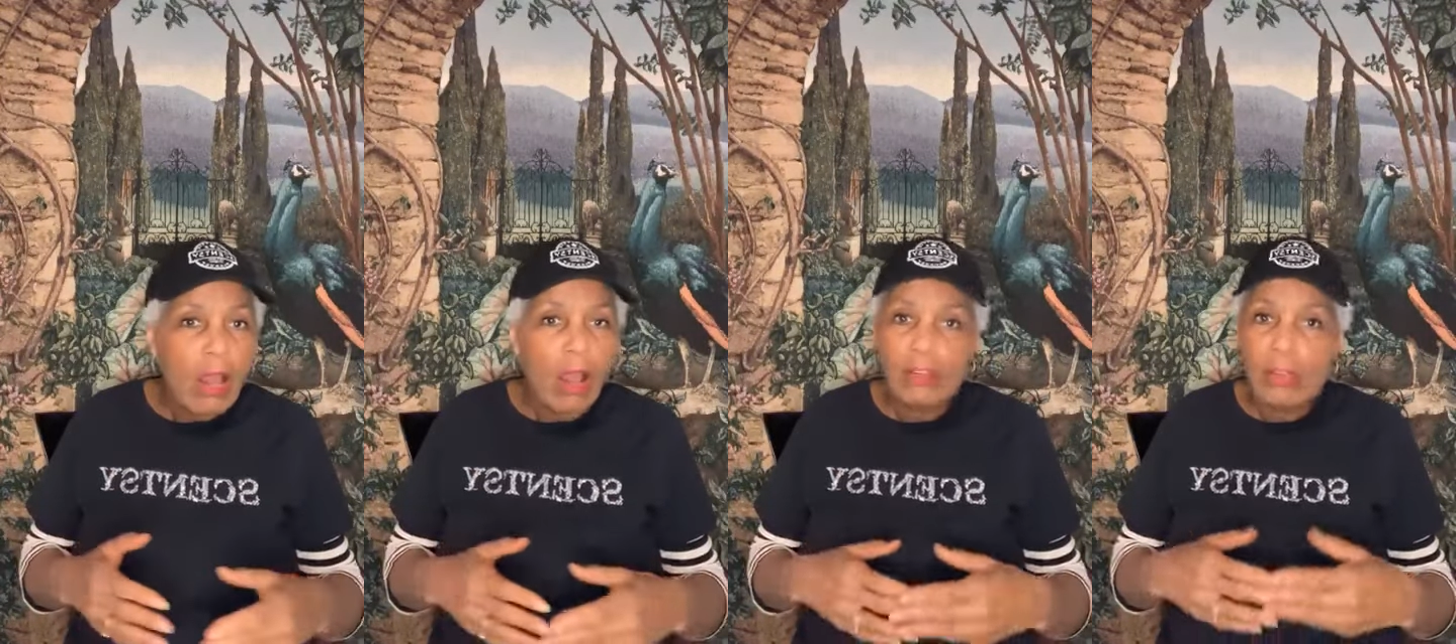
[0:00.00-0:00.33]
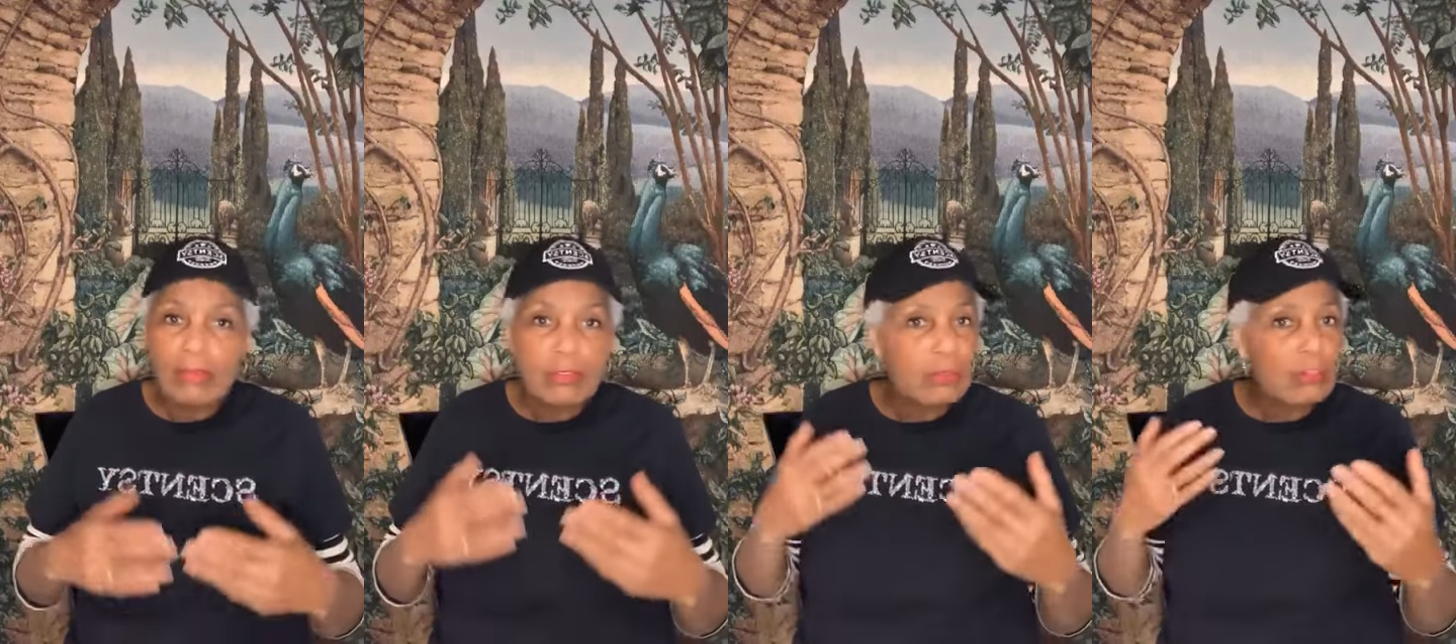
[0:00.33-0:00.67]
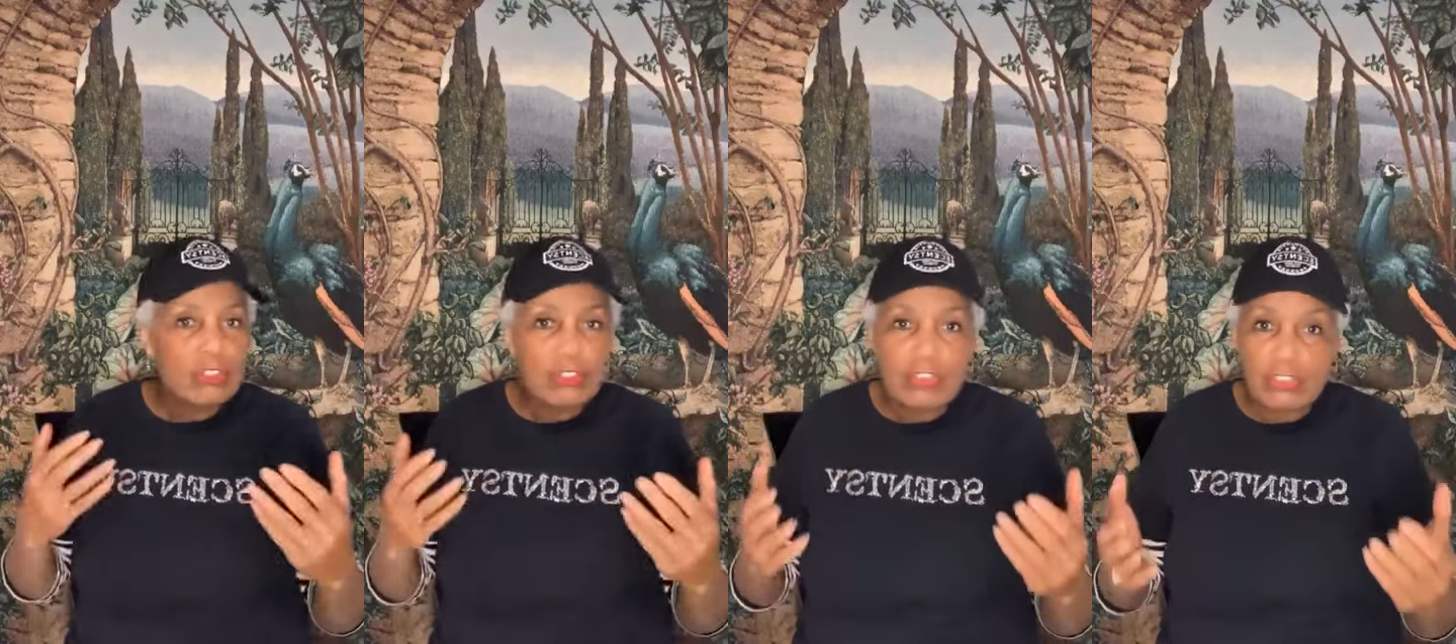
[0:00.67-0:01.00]
all you have to do
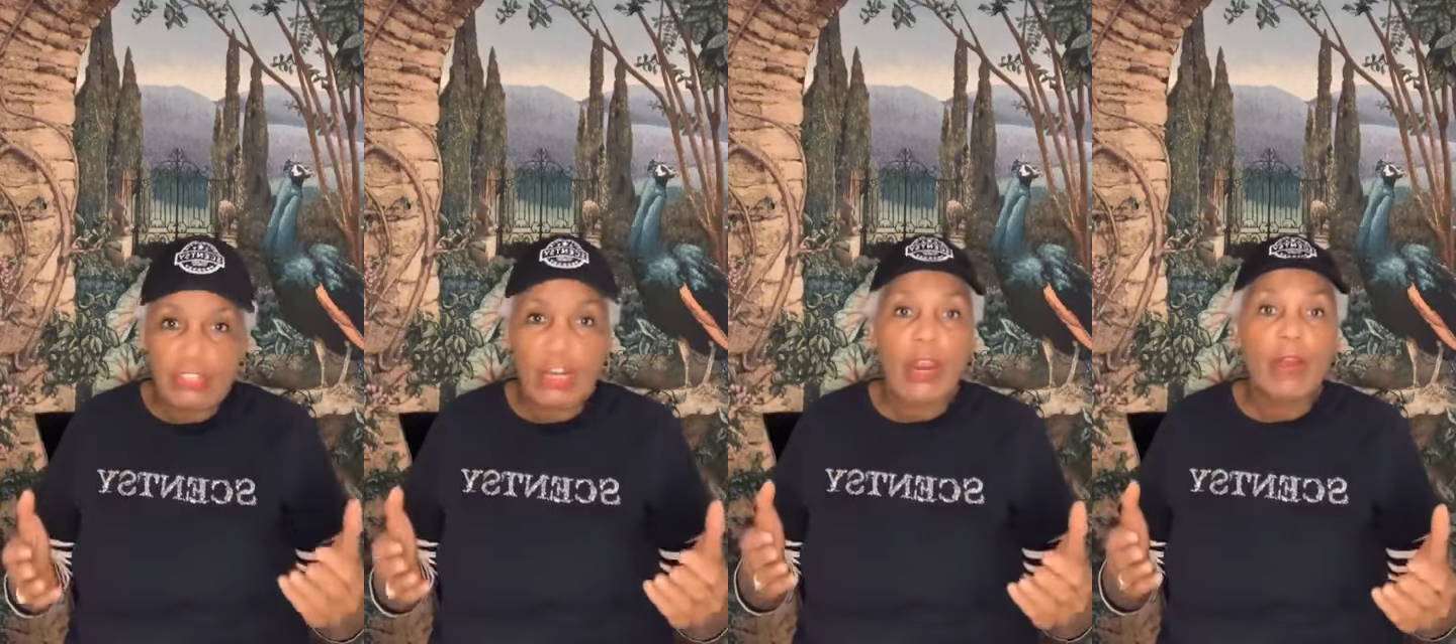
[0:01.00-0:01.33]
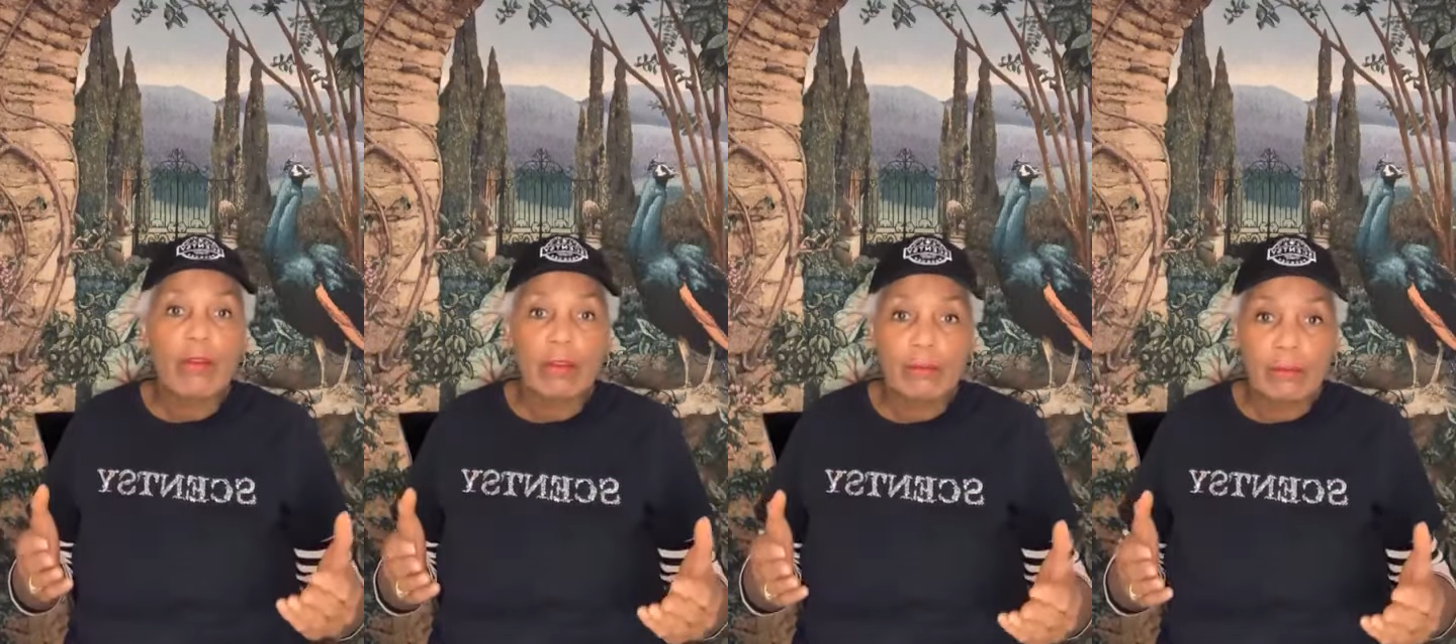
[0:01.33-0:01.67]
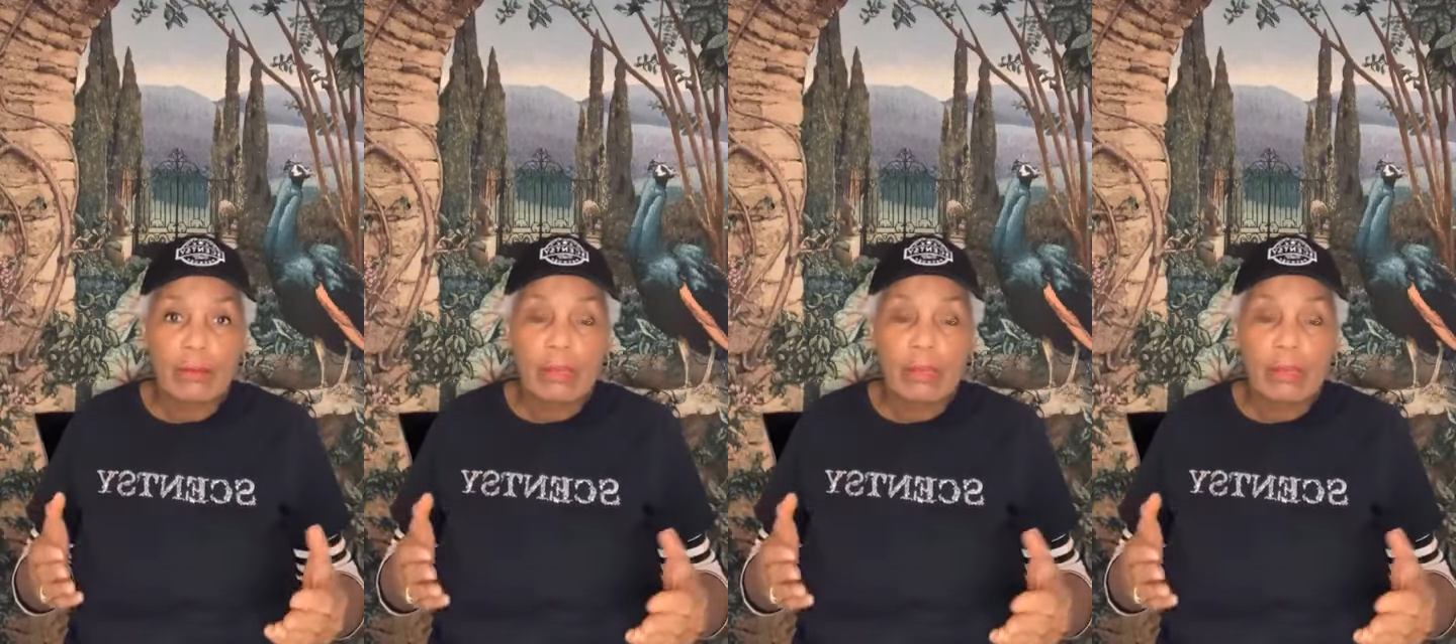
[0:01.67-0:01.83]
is just share it